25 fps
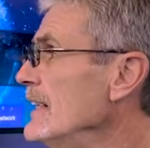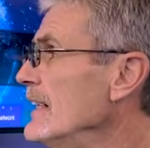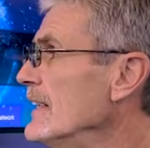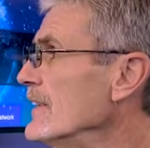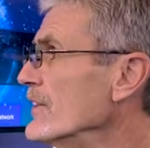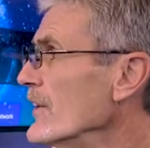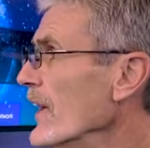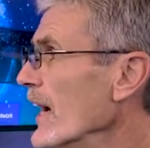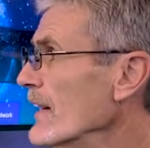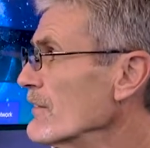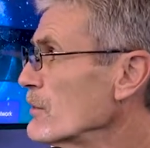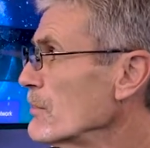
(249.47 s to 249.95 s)

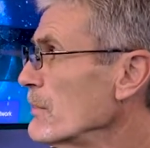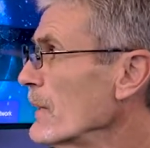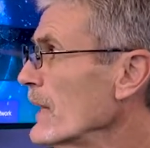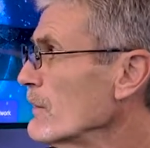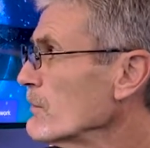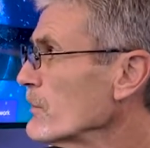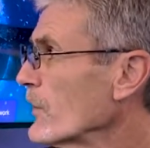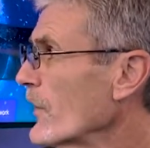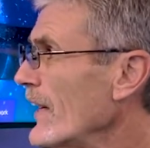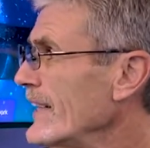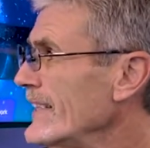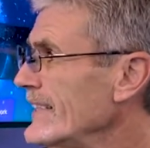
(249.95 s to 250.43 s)
You have to be able
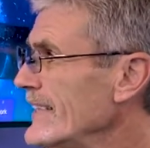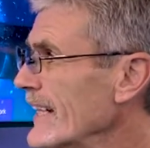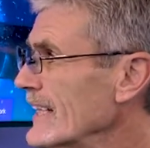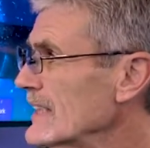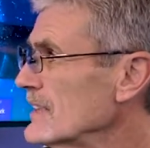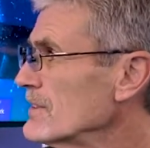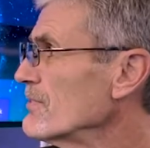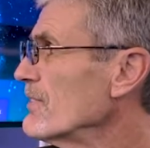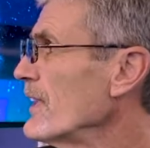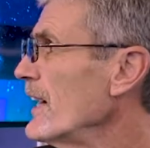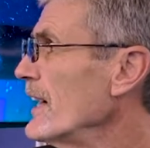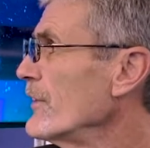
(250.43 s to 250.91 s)
to
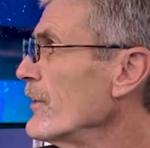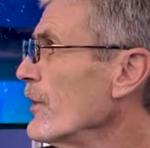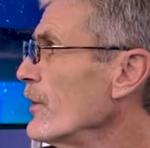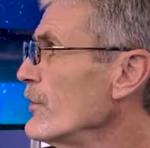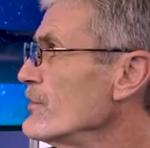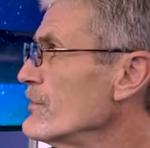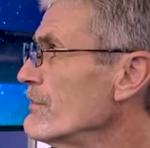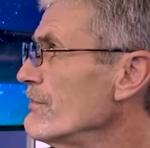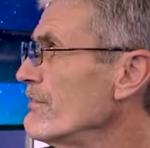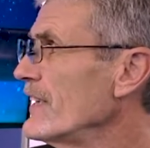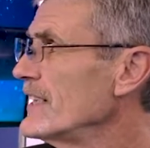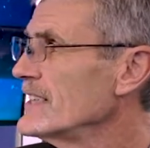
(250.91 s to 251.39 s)
identify
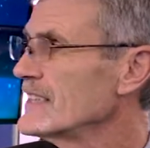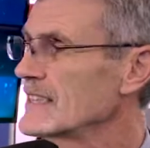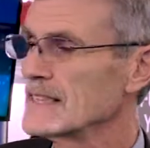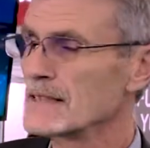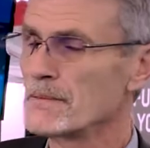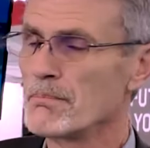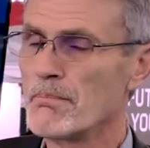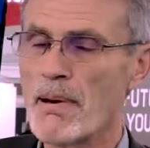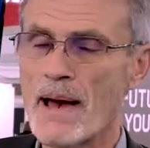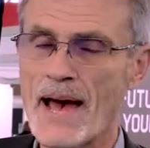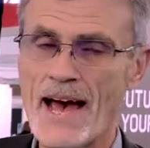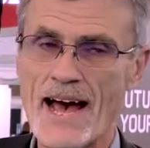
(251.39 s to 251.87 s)
those events and
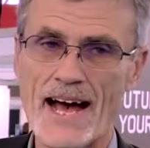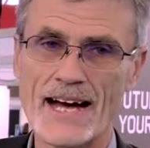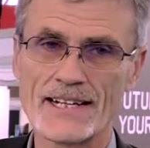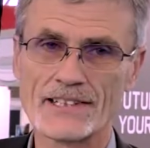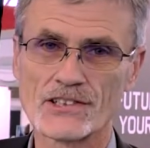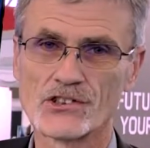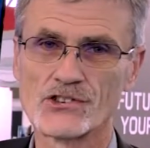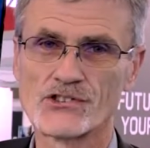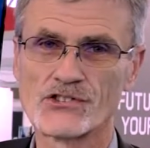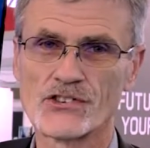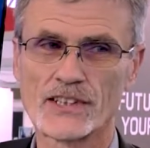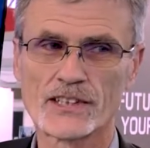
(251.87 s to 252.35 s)

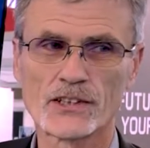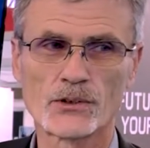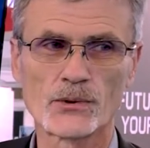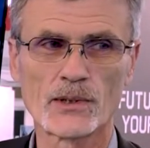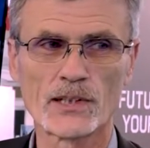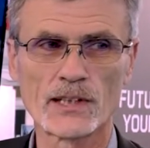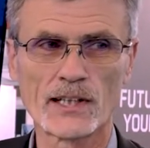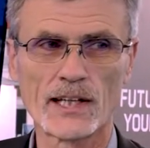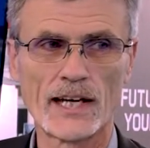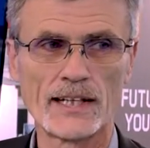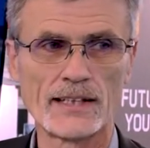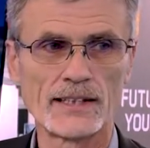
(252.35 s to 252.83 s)
patterns that are
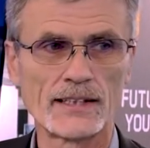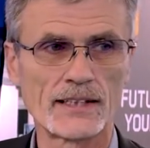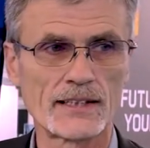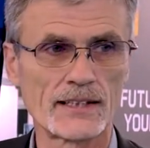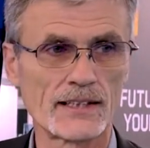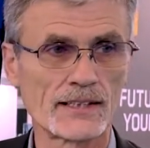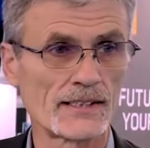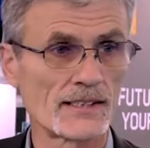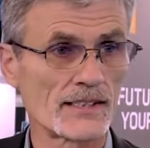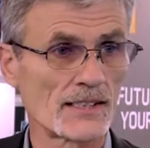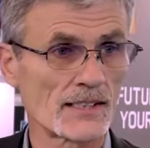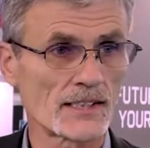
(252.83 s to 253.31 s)
related to
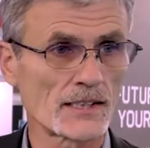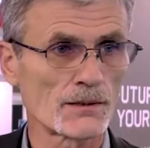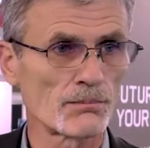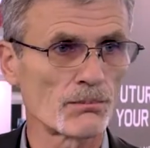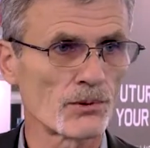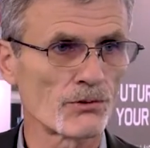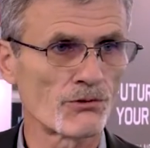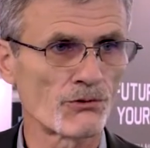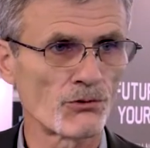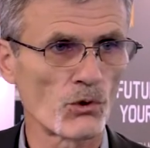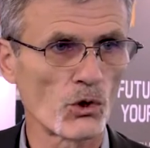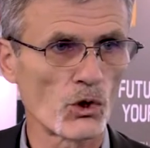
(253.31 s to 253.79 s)
the system
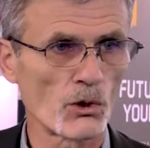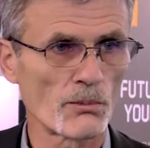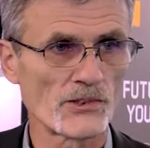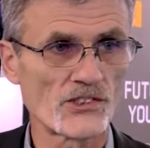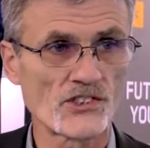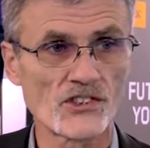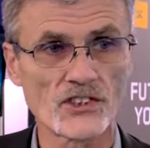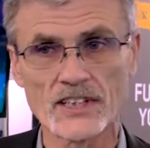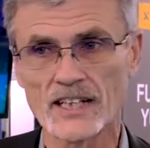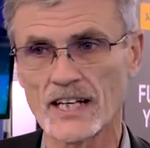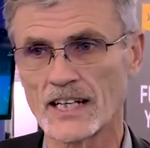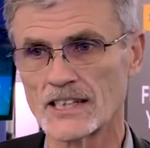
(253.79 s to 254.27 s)
performance
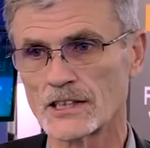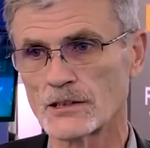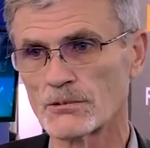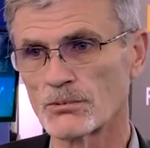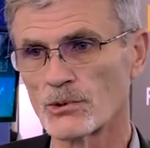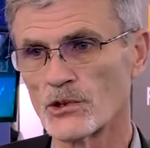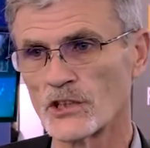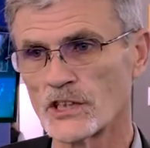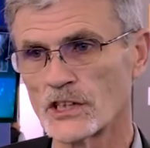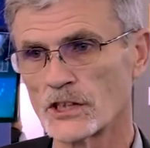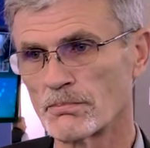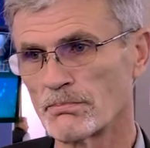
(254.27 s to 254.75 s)
and
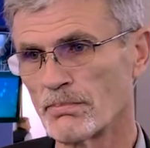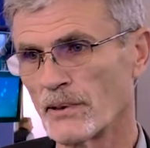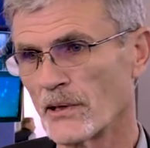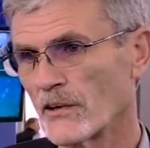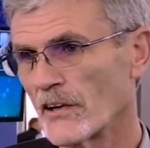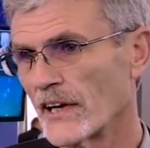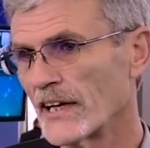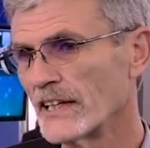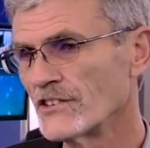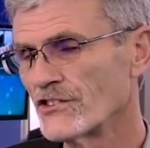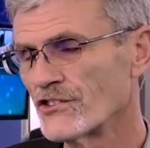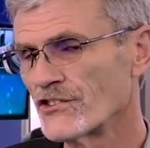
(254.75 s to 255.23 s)
customer
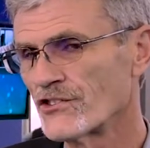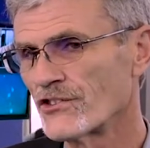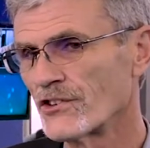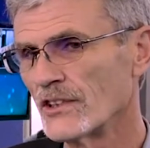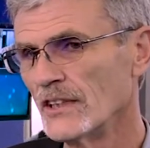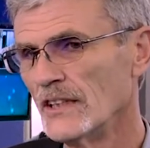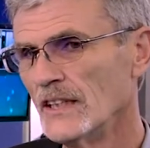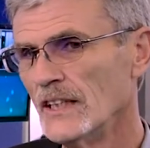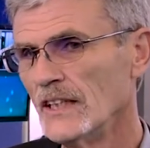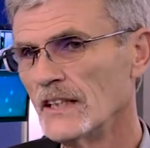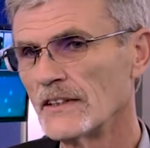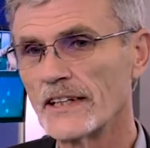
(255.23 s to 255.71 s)
experience
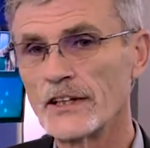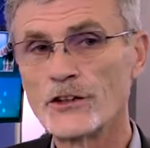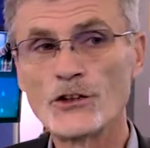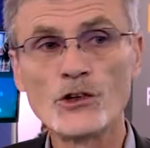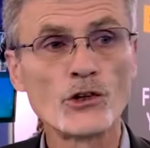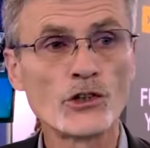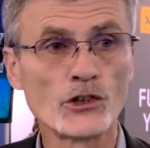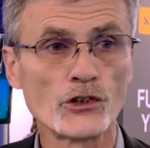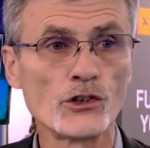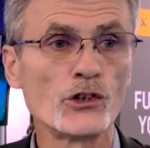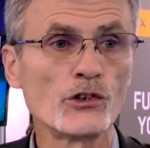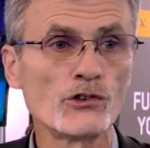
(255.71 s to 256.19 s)
that you
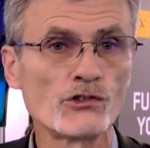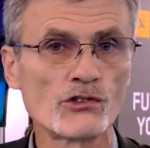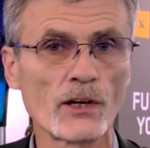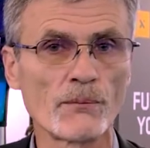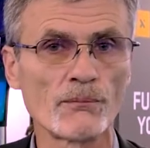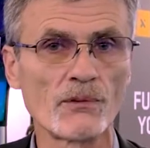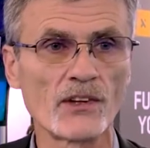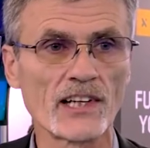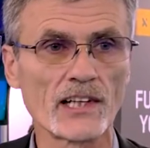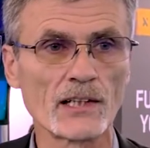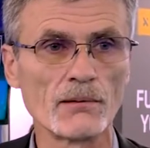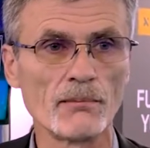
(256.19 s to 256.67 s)
can do
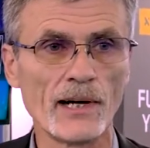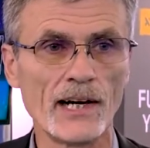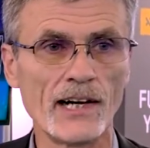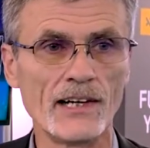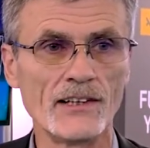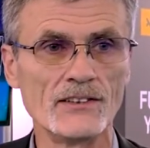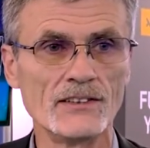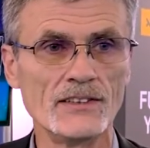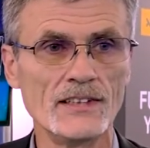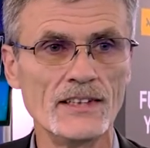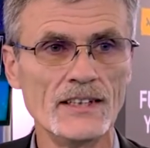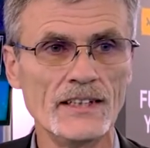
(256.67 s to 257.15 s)
something about.
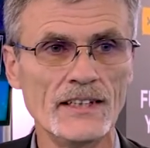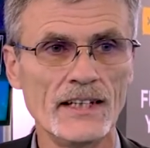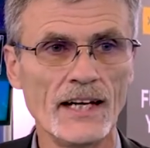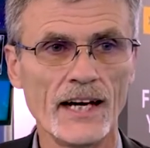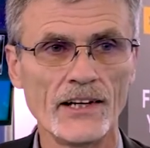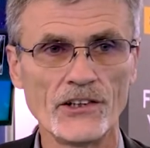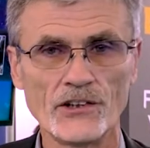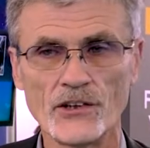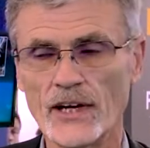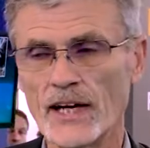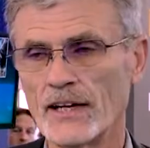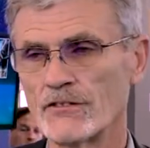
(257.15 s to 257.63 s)

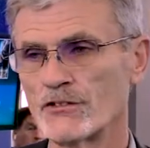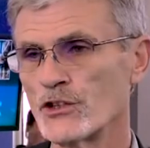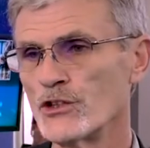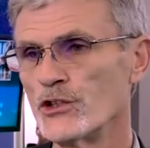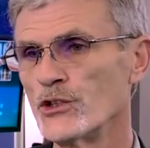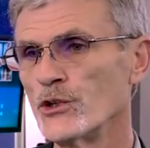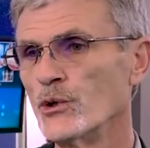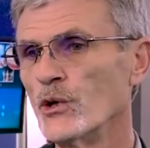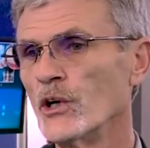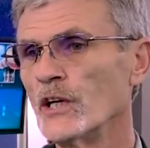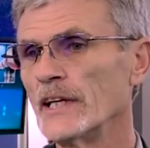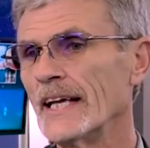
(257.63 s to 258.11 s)
And you have to
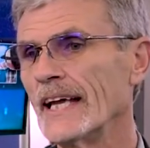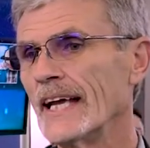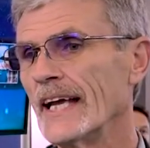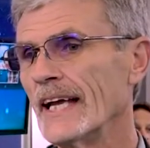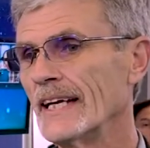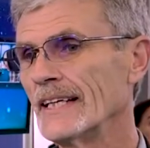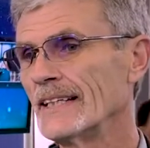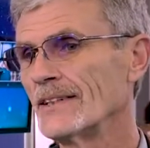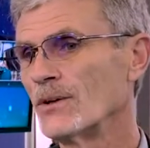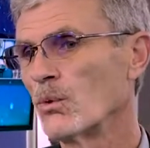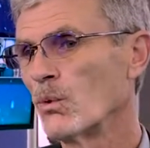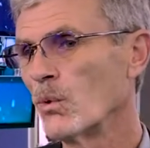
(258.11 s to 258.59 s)
do it
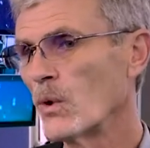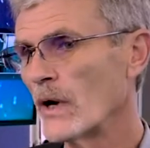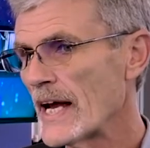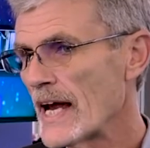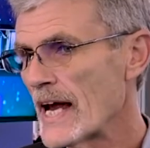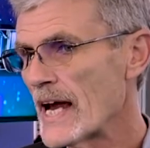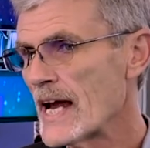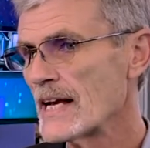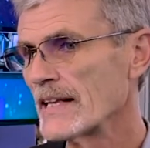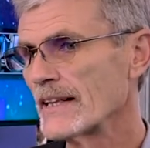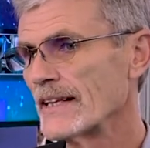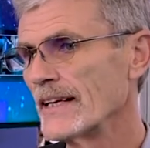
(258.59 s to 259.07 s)
in a
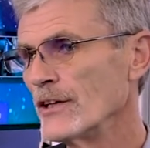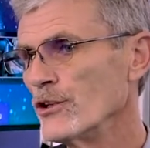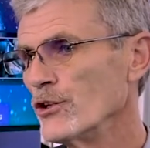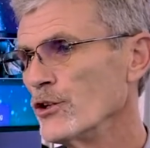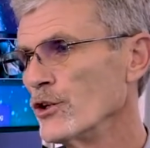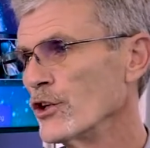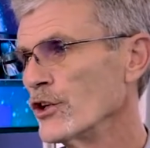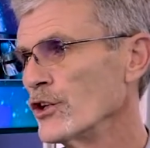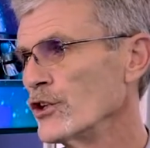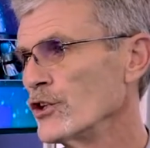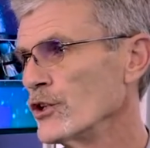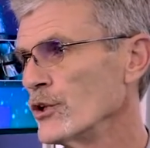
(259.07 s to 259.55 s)
way that you
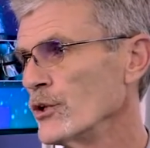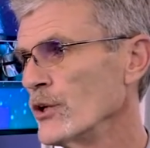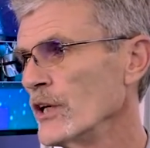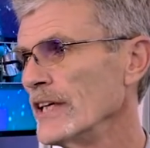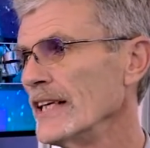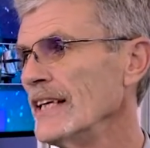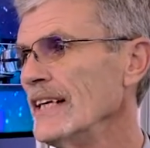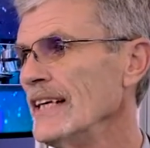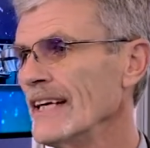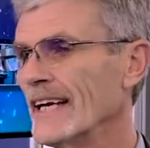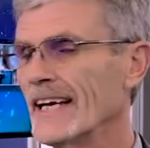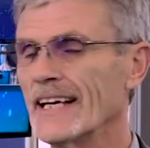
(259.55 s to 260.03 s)
can do it
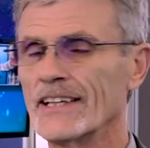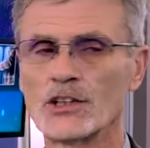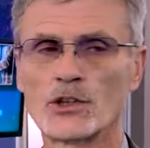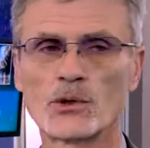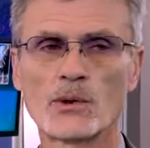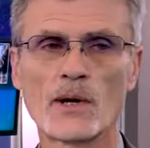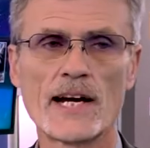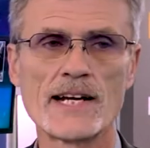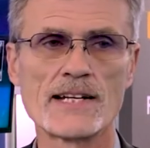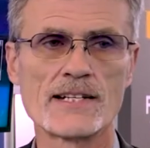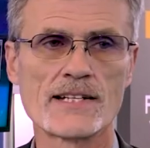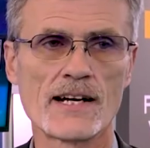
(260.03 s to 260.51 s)
in the
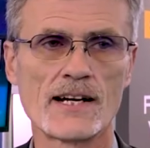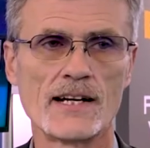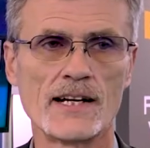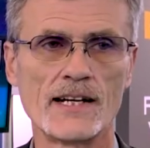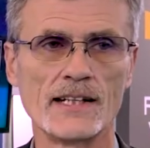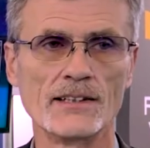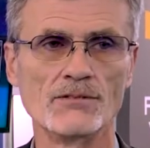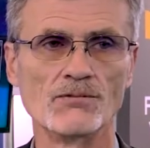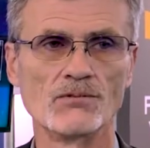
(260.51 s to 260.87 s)
right time,